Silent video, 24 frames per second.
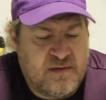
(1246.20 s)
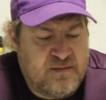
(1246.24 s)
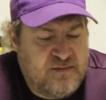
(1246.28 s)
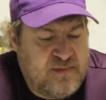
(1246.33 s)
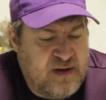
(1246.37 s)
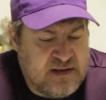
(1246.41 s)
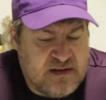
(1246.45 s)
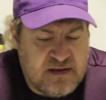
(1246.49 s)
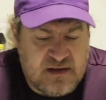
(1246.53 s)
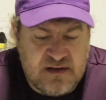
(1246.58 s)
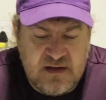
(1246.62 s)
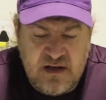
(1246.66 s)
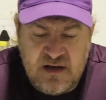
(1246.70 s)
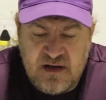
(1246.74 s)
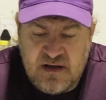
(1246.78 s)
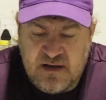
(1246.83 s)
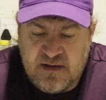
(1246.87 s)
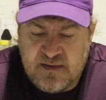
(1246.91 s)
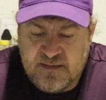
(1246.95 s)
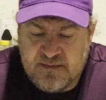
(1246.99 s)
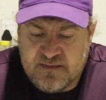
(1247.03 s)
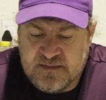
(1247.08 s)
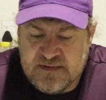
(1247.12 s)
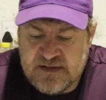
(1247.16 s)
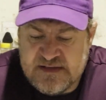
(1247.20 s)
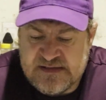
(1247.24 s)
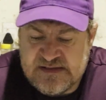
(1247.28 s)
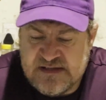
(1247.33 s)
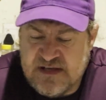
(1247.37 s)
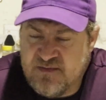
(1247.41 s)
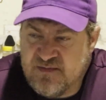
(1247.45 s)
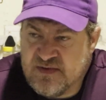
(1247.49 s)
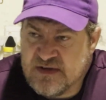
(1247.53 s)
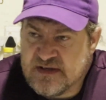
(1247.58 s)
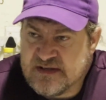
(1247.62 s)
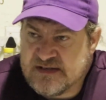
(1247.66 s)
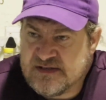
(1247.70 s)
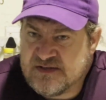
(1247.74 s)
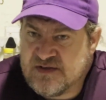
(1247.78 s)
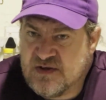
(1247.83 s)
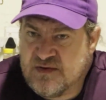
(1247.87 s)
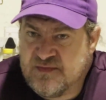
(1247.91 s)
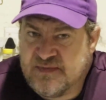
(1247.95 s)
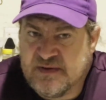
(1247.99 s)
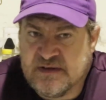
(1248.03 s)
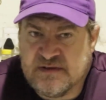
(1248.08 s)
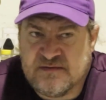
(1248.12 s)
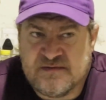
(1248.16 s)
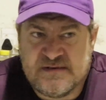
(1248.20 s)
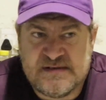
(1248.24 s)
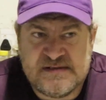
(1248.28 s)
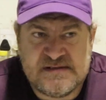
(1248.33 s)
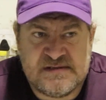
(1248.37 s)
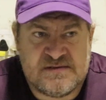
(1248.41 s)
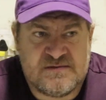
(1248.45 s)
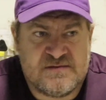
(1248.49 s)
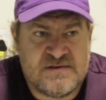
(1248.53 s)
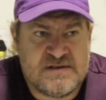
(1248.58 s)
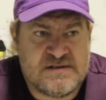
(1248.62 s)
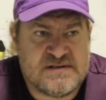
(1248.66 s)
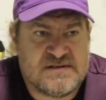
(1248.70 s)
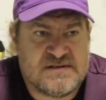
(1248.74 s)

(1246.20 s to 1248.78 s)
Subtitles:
But the Sepia Serpent was